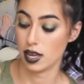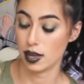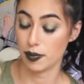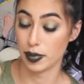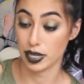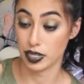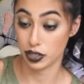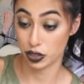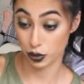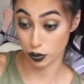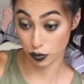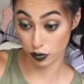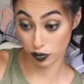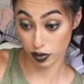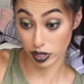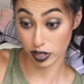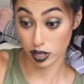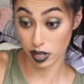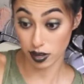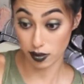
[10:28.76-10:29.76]
Bet you if
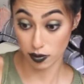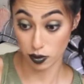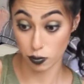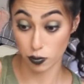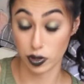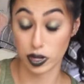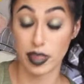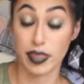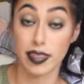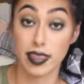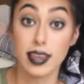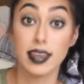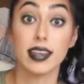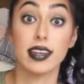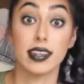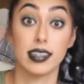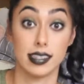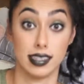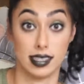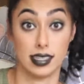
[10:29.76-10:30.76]
I gave you one of
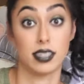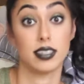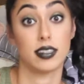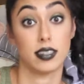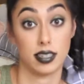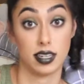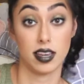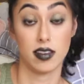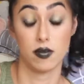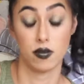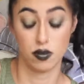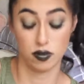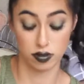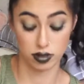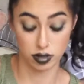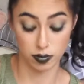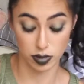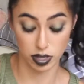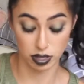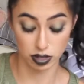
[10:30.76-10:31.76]
these, gave her
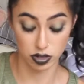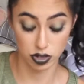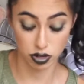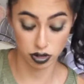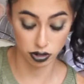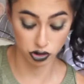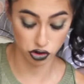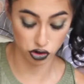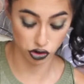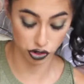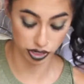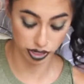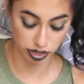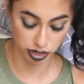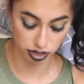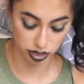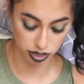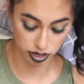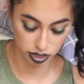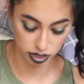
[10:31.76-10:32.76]
some of the dog
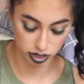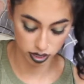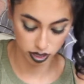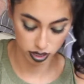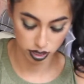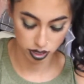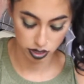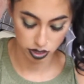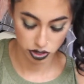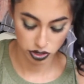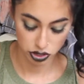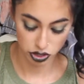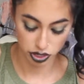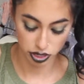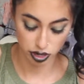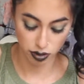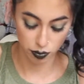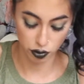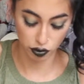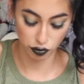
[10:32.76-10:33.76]
treat, she'd
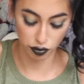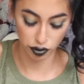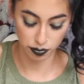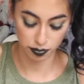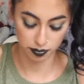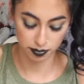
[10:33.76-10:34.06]
come over.